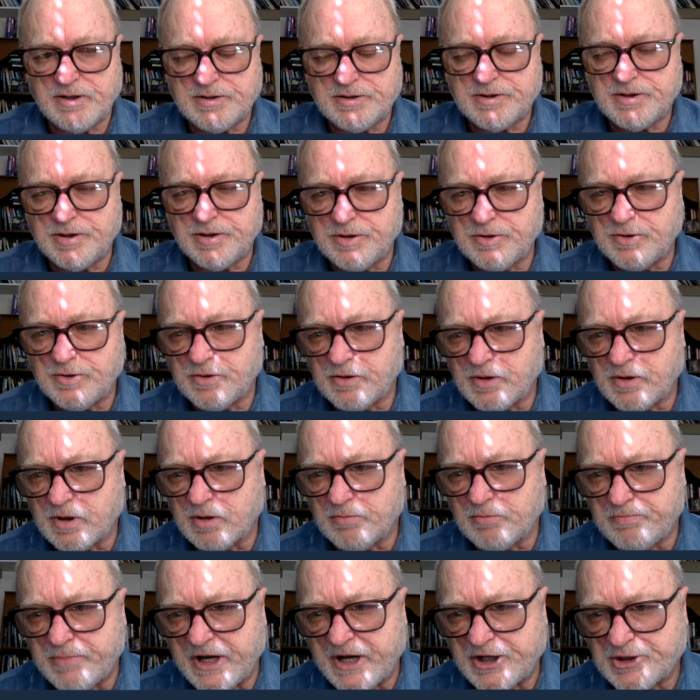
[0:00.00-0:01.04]
to a
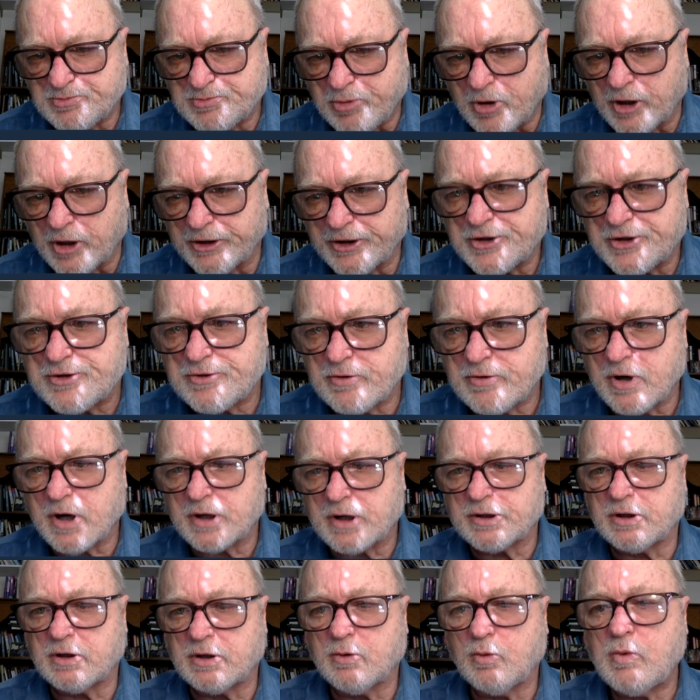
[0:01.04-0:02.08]
baseball
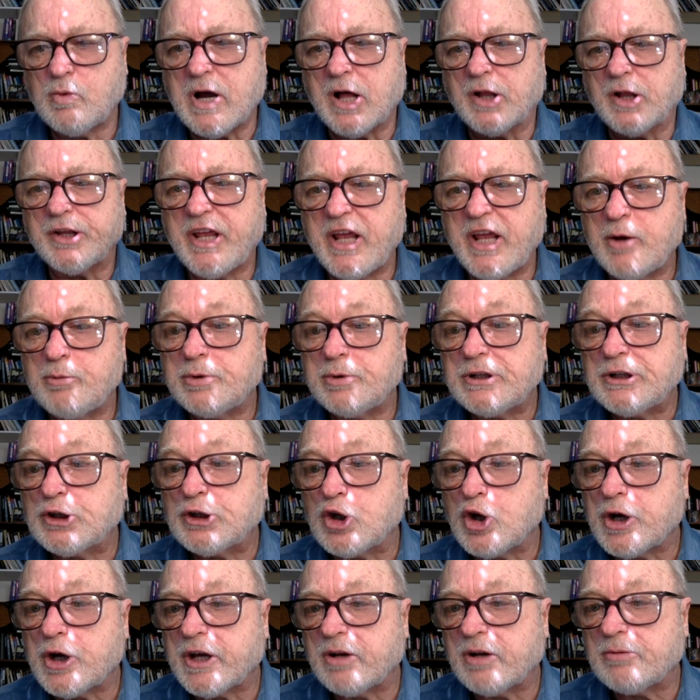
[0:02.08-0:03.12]
instructor? Well, he would
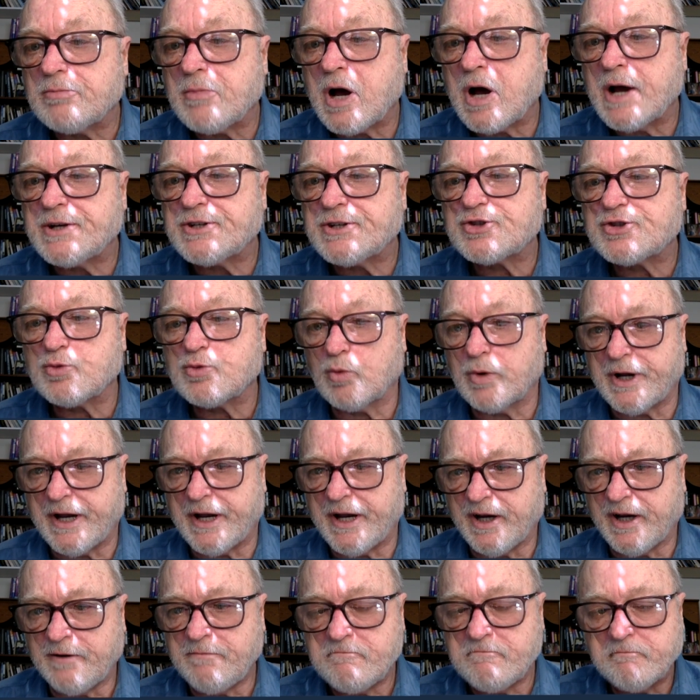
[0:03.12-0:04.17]
look at my
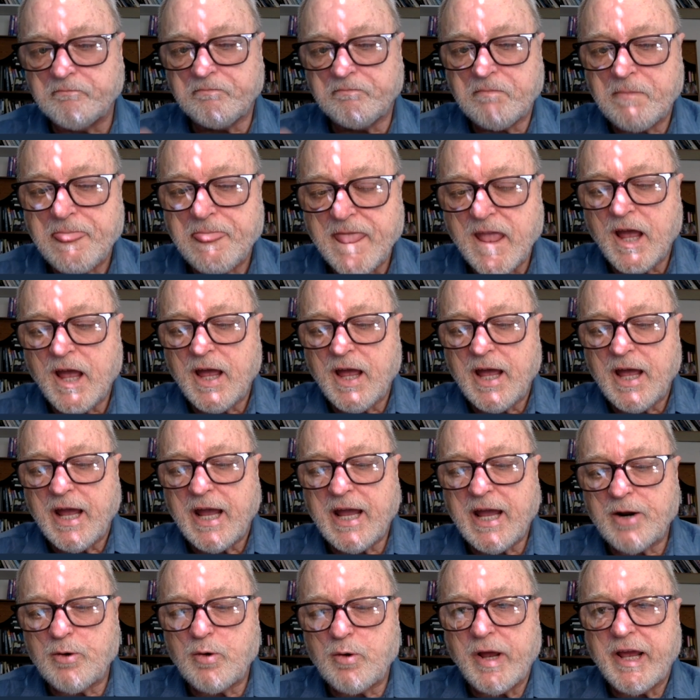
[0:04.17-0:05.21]
swing
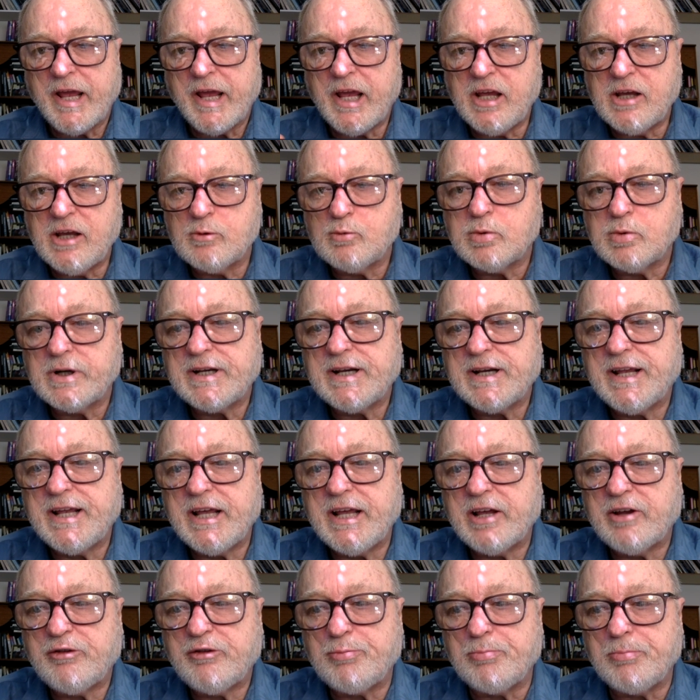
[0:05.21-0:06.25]
and he would
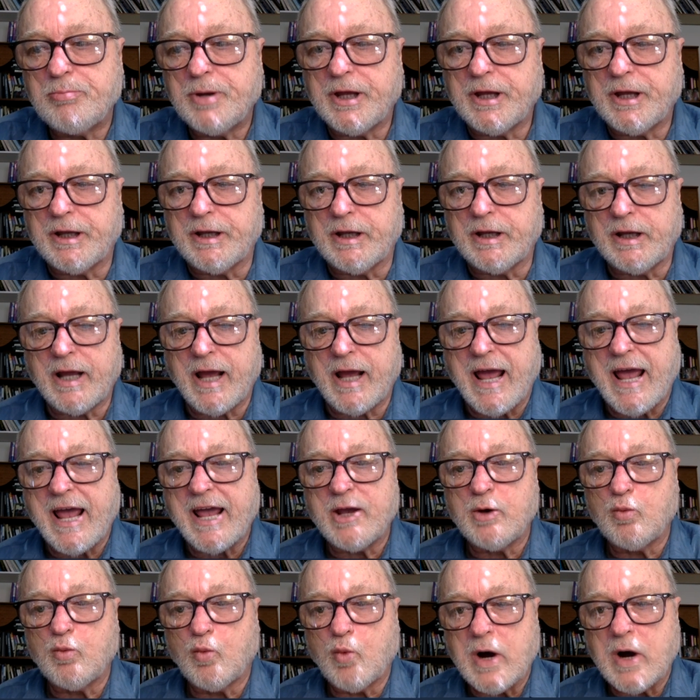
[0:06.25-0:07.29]
give me a
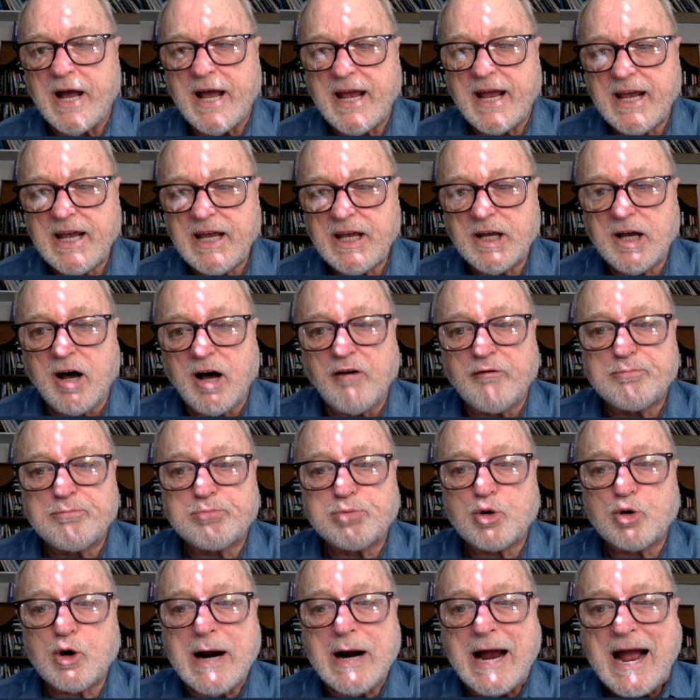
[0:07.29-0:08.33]
way of
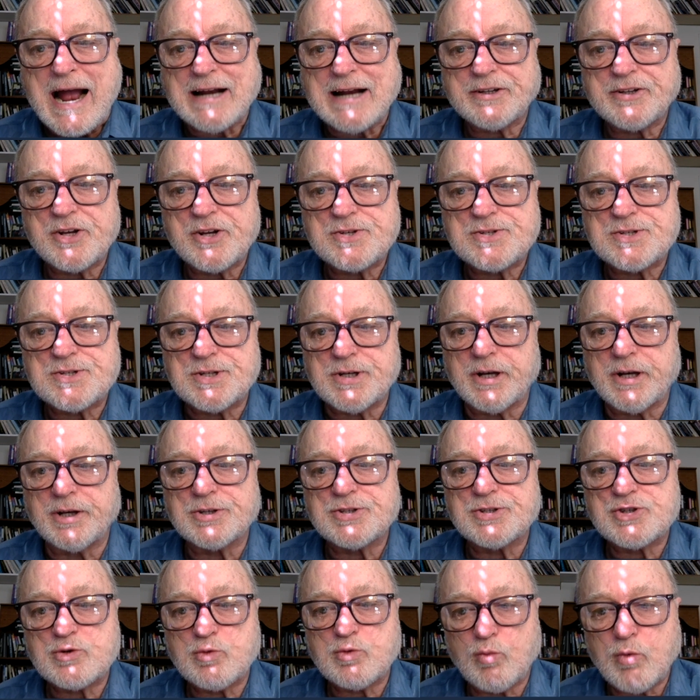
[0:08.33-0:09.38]
practicing
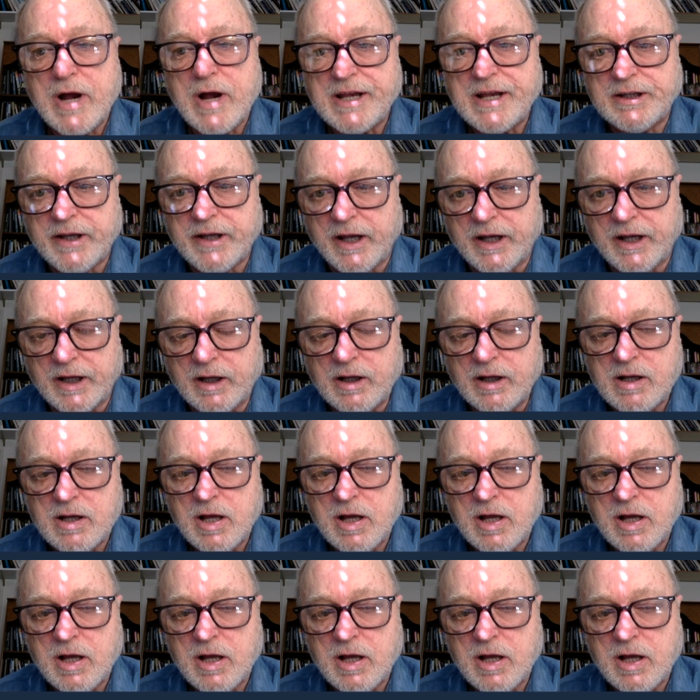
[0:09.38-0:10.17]
swinging